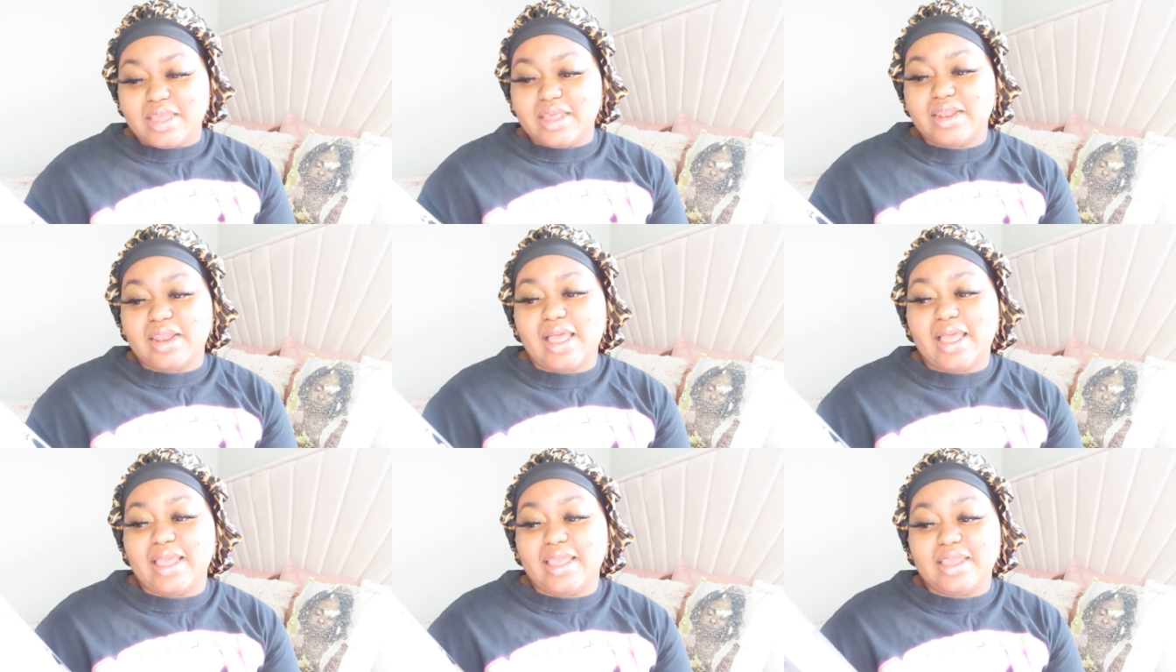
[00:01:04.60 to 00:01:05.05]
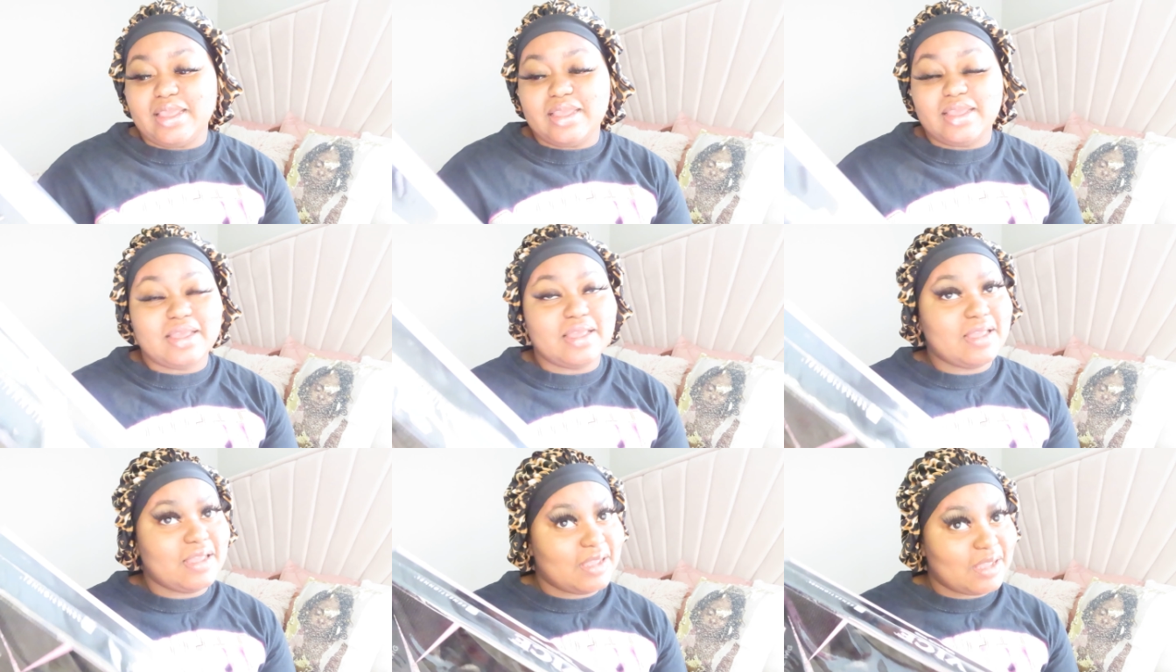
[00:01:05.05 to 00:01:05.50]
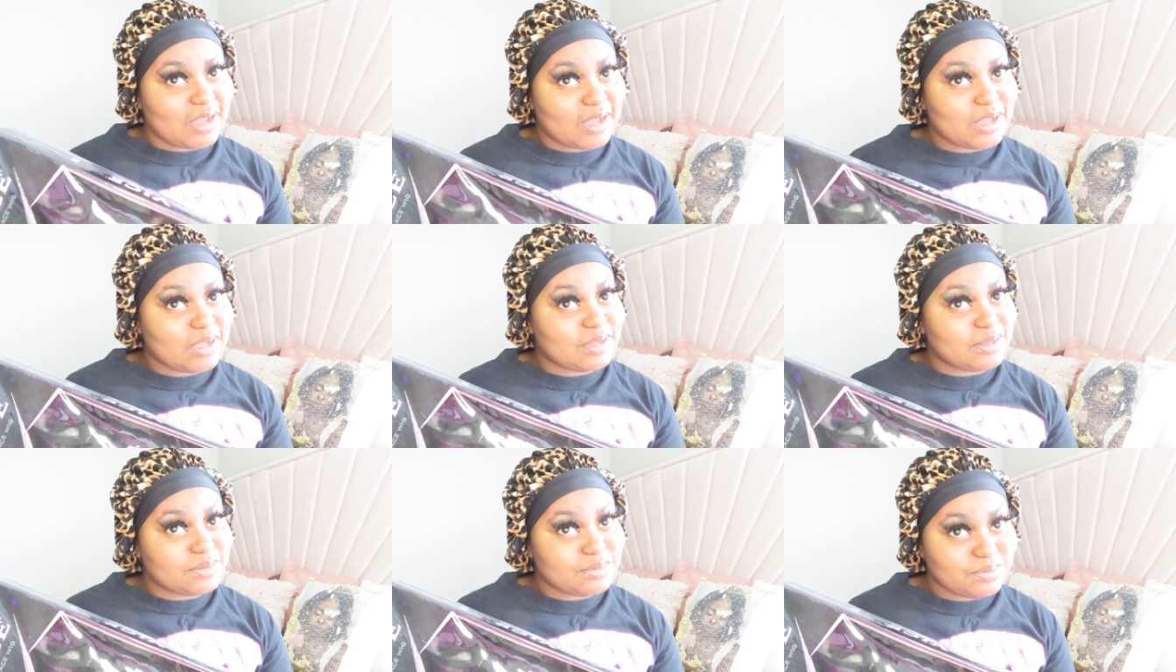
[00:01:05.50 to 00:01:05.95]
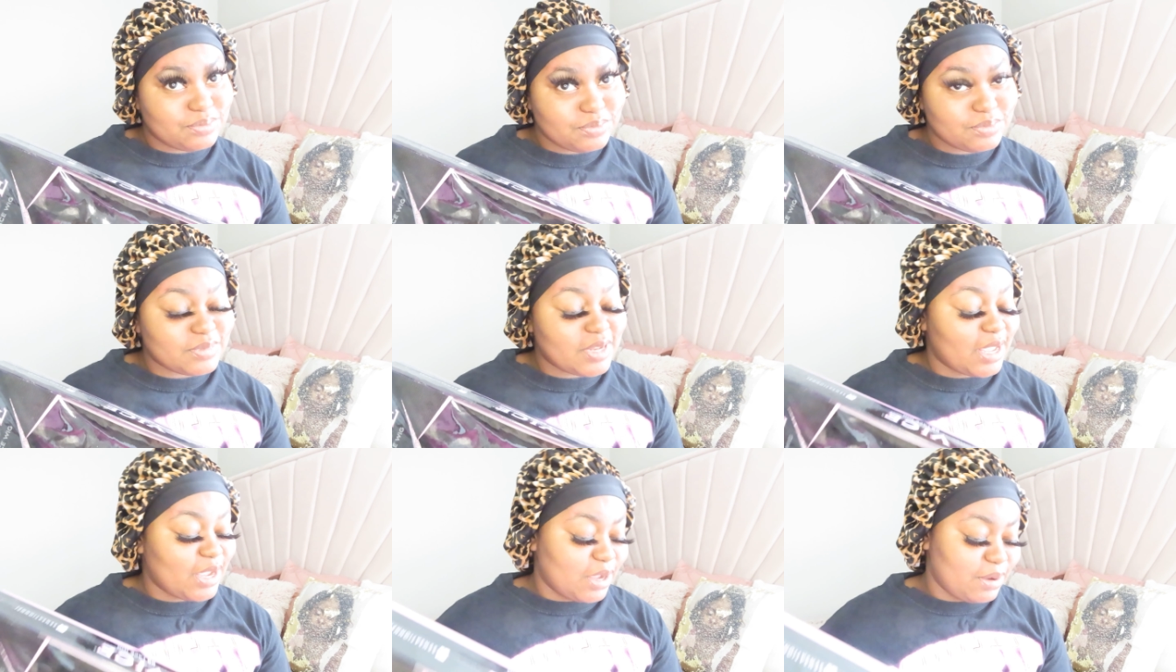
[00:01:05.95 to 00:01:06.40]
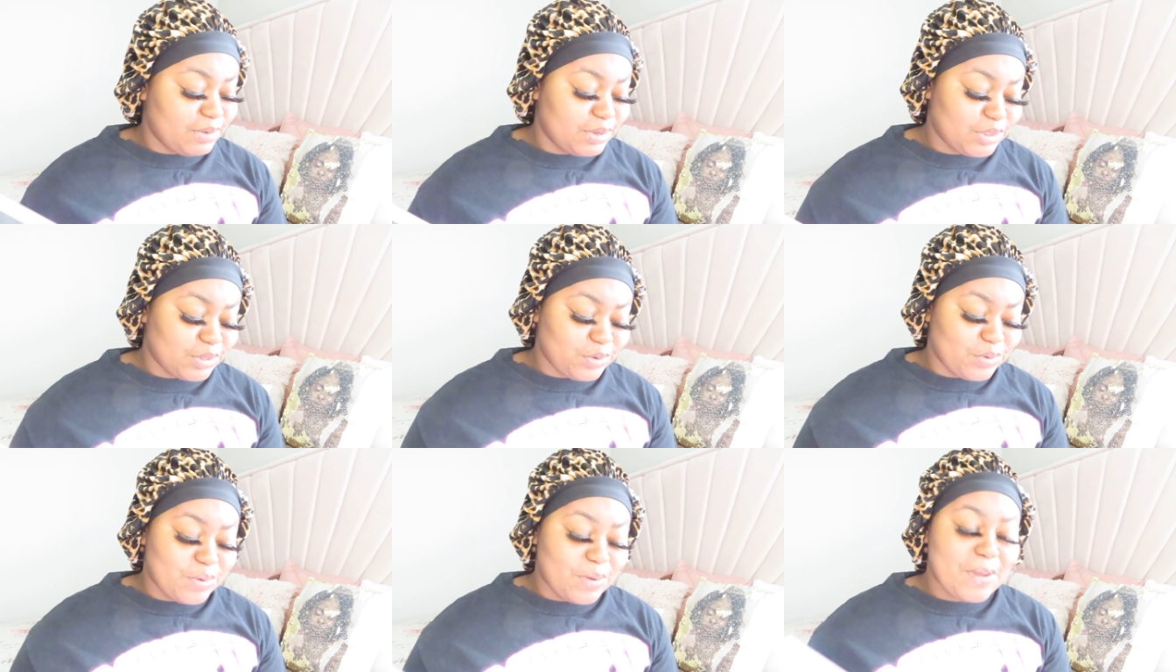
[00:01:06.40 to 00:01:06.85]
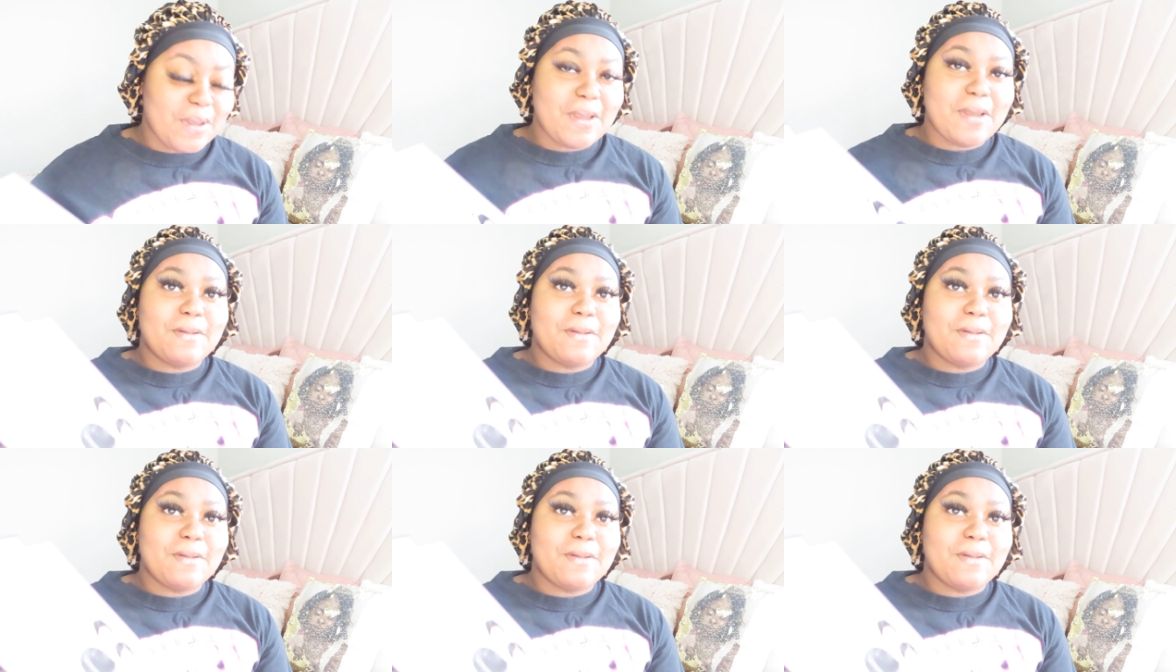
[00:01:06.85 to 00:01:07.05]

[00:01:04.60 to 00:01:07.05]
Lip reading: Like, they coming through.